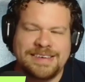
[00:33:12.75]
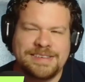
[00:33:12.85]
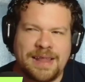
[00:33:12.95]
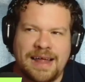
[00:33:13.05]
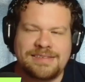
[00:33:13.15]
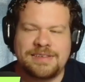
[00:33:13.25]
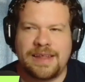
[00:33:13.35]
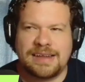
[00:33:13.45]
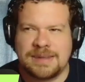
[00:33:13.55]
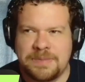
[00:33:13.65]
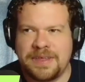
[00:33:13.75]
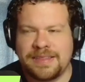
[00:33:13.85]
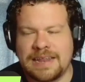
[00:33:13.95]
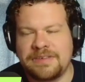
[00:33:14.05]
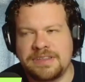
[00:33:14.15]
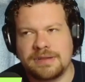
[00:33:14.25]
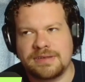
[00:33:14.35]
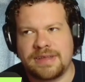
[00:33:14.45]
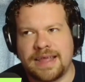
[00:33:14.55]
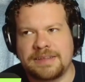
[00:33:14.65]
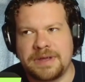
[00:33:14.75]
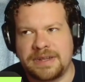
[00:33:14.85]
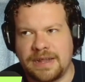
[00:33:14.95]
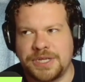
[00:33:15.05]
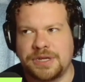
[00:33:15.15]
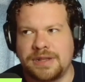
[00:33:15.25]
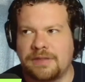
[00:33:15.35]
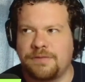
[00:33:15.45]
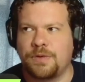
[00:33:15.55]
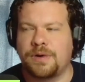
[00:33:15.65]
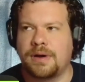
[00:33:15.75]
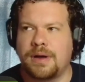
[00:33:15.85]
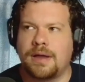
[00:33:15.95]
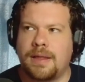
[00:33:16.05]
so that's, so that is something that even to this day gets my attention, that for,